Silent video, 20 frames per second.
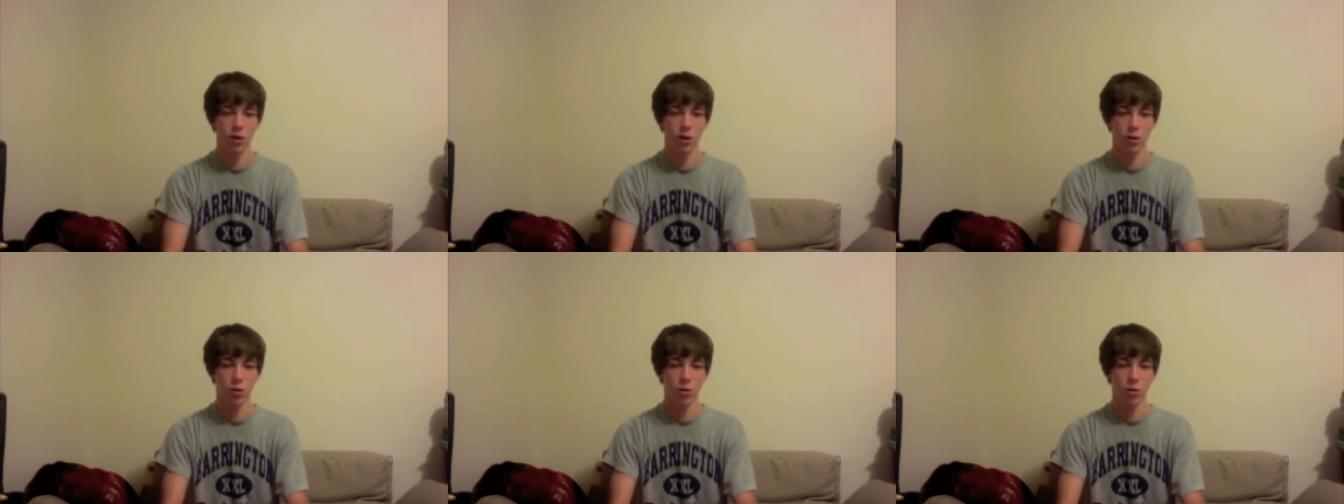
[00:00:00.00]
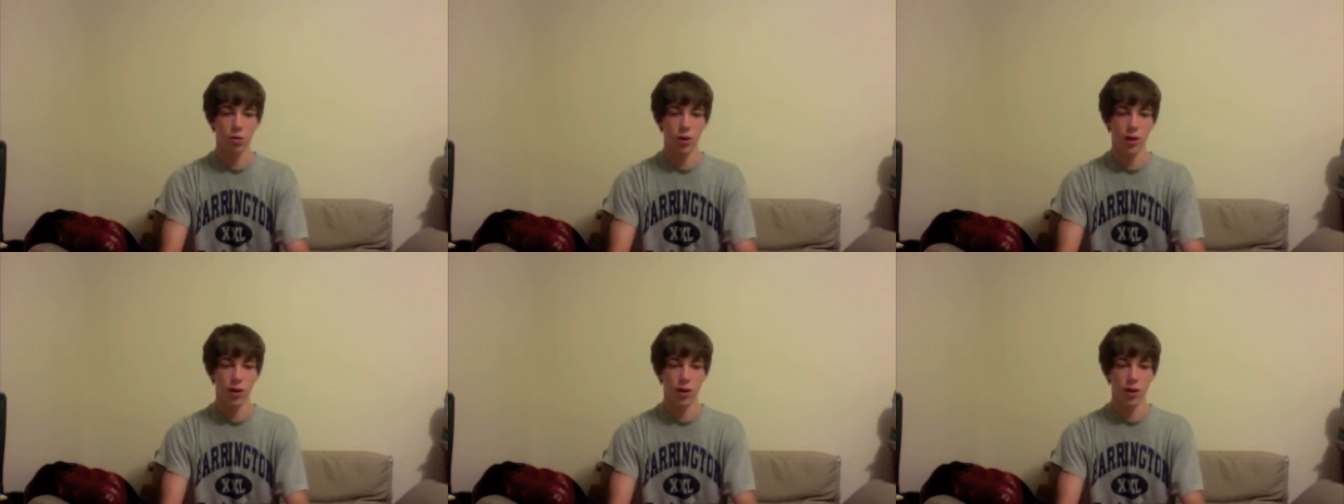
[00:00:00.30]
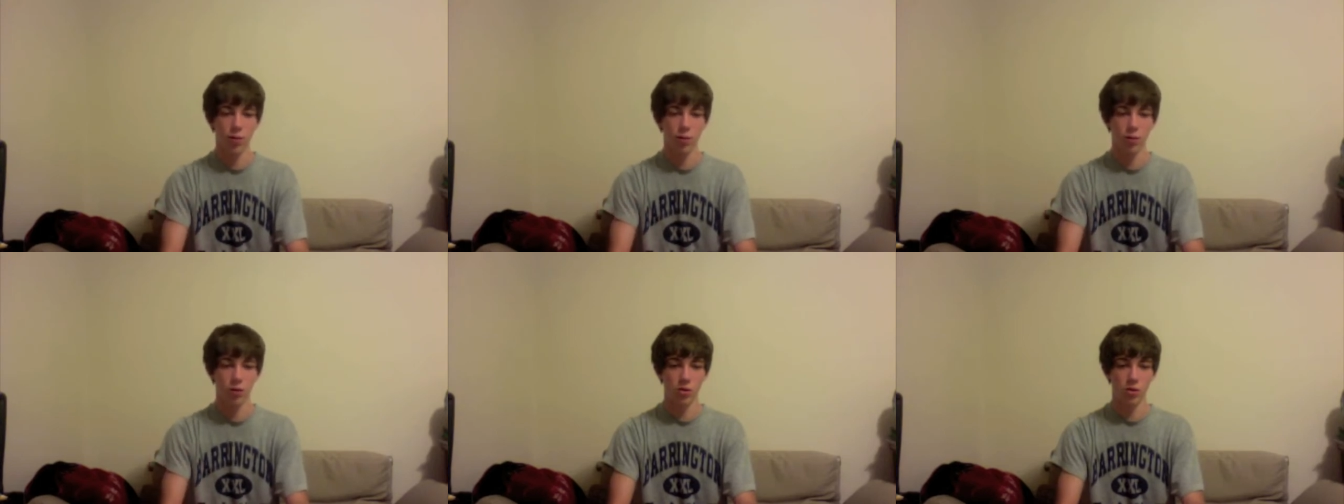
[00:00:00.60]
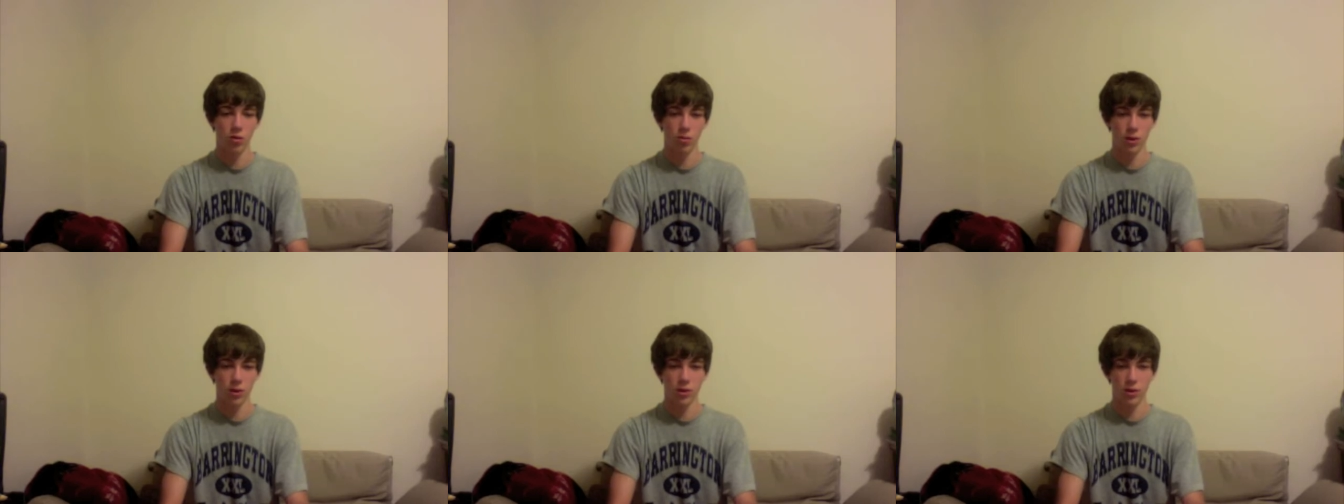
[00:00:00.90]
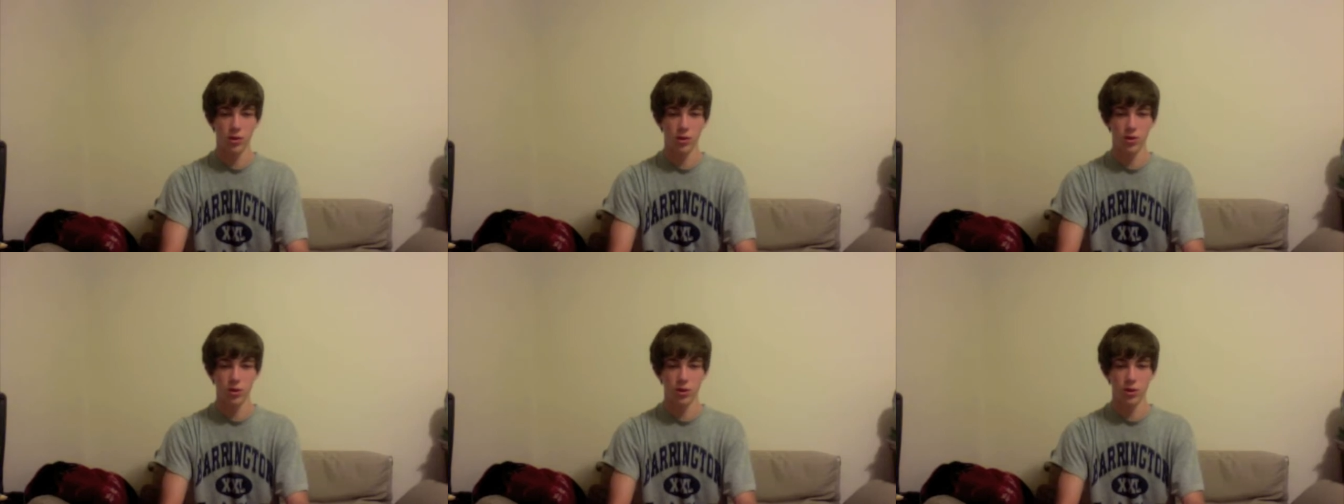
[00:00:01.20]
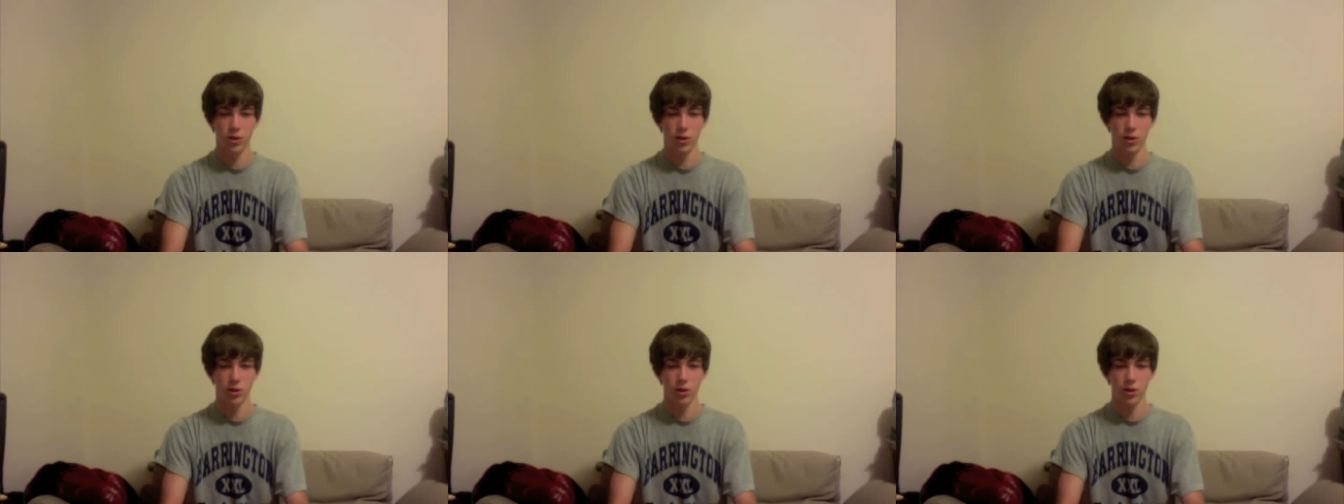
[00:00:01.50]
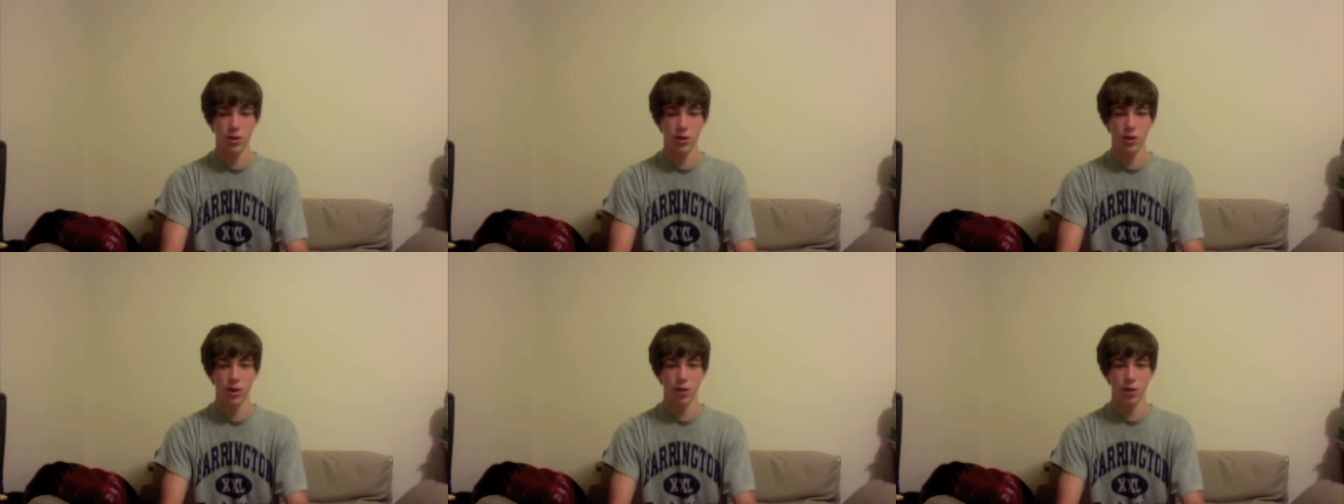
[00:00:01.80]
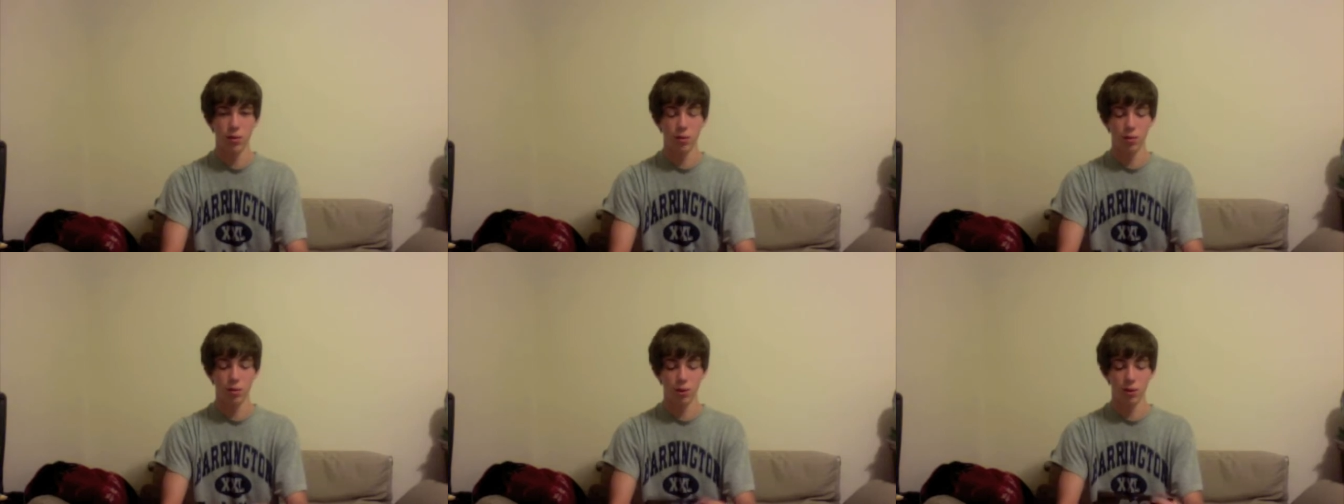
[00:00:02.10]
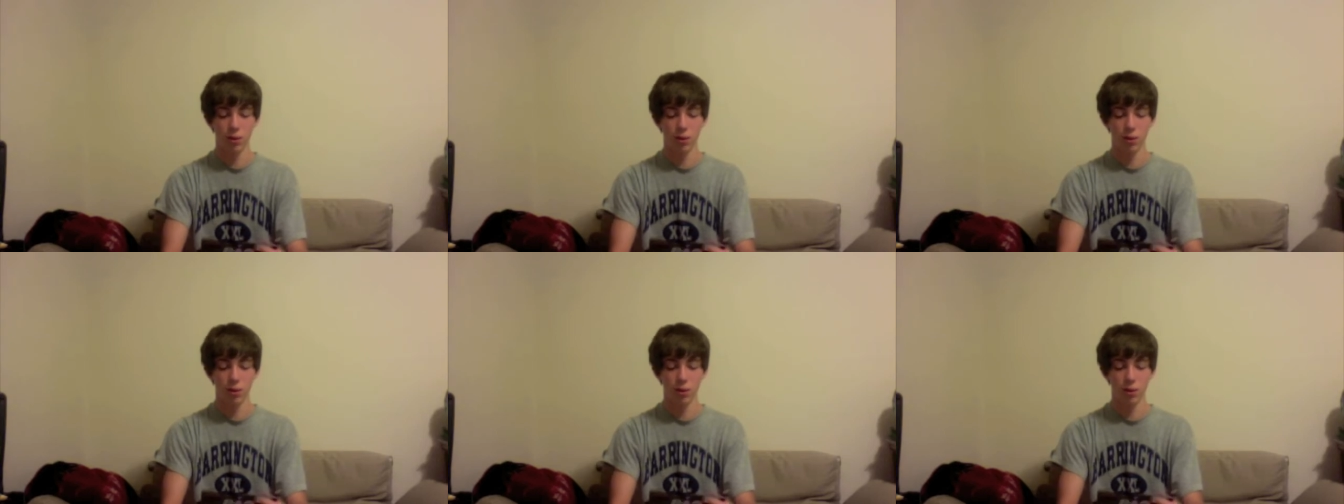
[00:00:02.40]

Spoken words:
or a personal message. Tell me what your